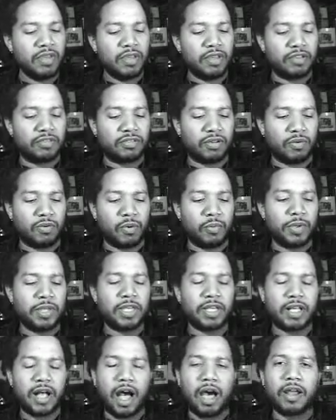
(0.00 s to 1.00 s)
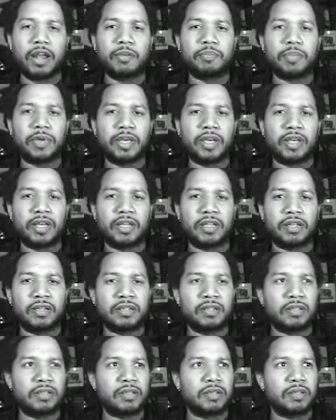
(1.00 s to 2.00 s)
And so when we get caught up
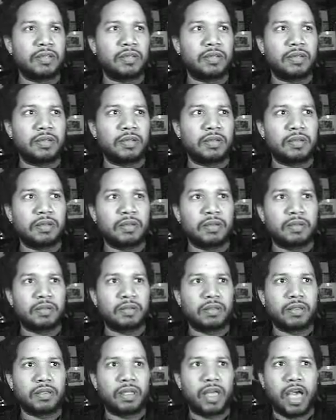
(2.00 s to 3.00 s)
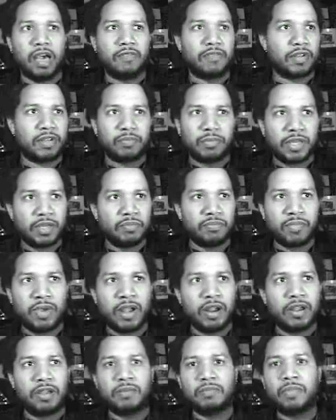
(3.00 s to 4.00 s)
in having to be
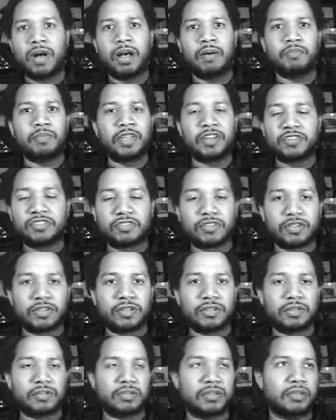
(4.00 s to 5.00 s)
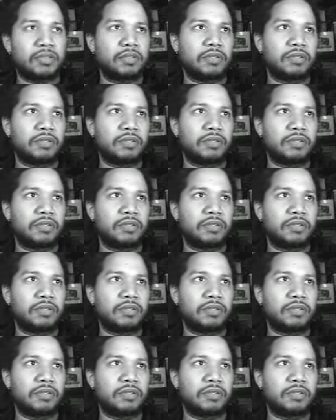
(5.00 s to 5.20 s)
married by a minister,